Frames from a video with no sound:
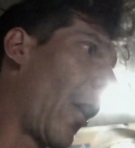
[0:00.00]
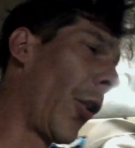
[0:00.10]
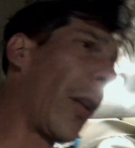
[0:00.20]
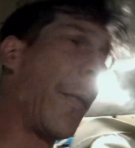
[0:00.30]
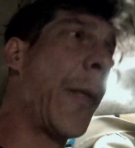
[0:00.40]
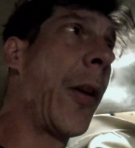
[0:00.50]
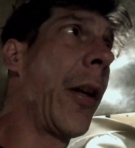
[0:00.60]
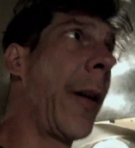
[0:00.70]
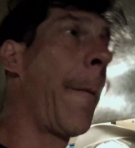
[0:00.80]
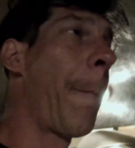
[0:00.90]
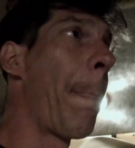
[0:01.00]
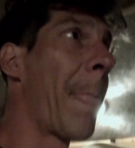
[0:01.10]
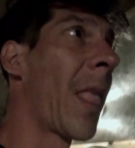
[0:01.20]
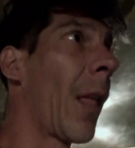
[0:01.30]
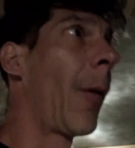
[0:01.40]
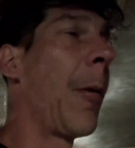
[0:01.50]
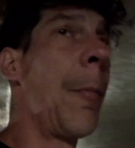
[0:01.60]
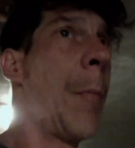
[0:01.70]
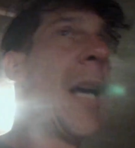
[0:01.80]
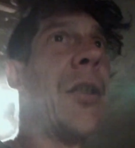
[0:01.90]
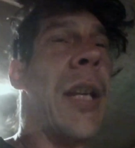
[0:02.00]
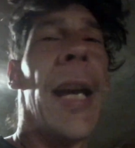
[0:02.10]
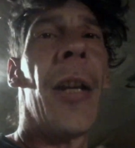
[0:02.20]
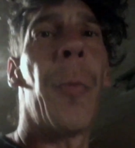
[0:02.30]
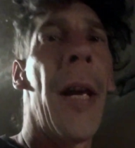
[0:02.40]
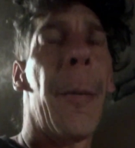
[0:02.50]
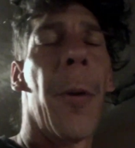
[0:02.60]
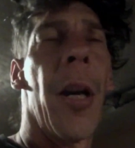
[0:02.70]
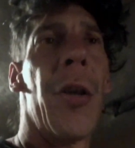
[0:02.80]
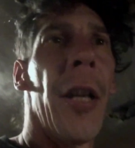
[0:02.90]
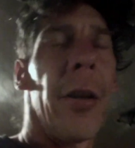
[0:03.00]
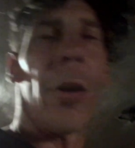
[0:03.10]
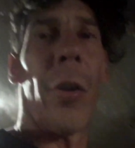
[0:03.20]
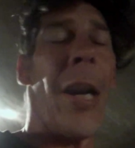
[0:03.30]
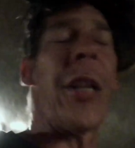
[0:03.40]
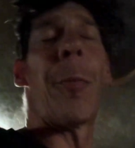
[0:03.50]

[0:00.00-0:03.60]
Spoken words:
of looking for a basket case bike project or crash